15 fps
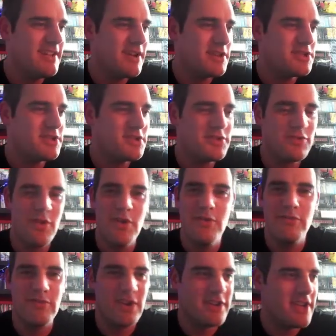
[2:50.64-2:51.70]
I just
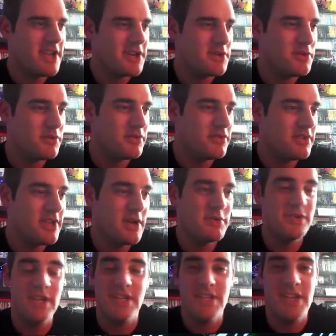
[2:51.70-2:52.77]
drove around that corner, and that
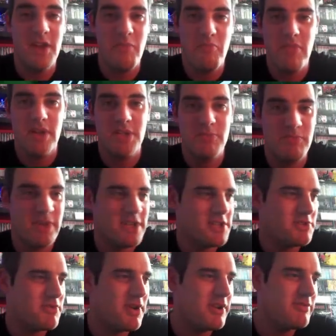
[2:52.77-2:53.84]
was actually a much better
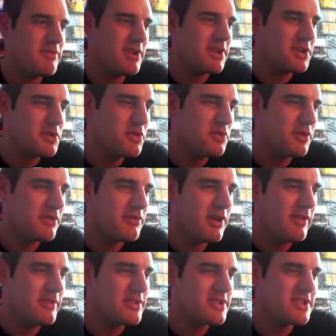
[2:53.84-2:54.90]
drive around the corner
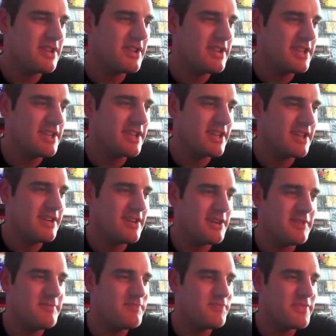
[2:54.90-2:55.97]
rather than sliding the car.
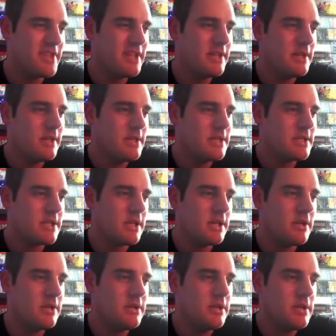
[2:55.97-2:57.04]

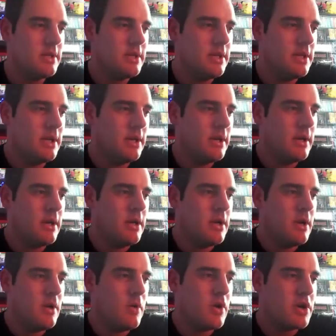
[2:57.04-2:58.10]
So,
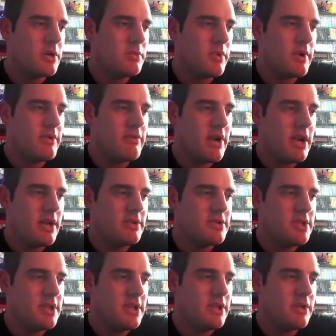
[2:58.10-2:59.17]
working my way
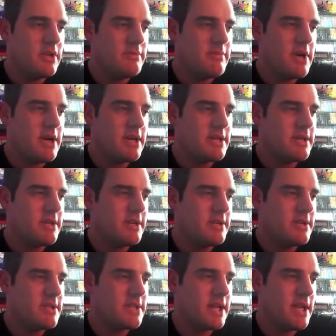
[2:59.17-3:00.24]
around, you know, you've got your mud,
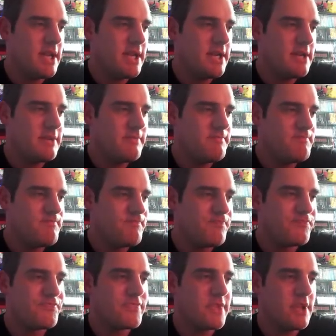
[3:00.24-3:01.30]
sand,
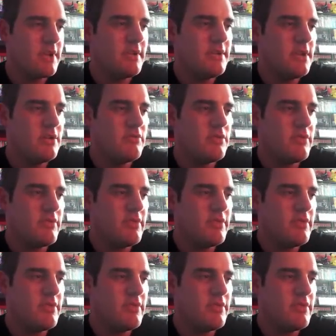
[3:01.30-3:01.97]
no real